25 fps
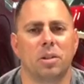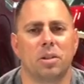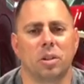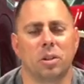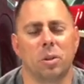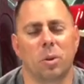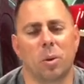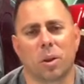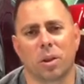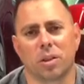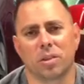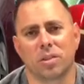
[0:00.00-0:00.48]
of
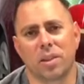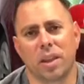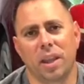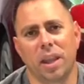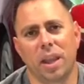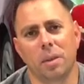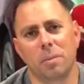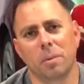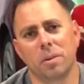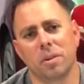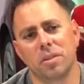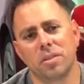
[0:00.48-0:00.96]
Lorex
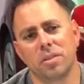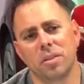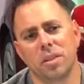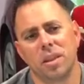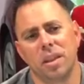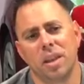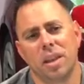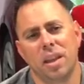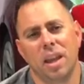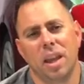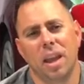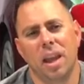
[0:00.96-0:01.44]
cameras,
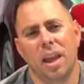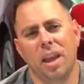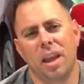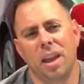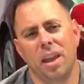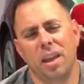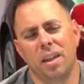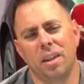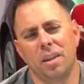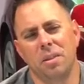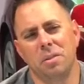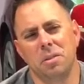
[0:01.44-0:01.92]

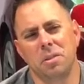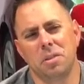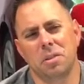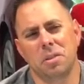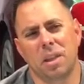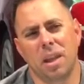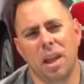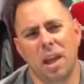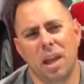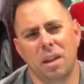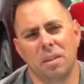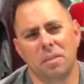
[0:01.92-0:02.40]
and it was
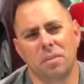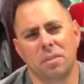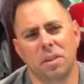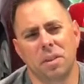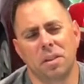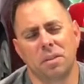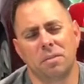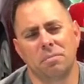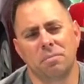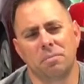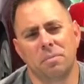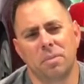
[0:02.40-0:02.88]
kind of
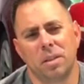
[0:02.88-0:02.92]
a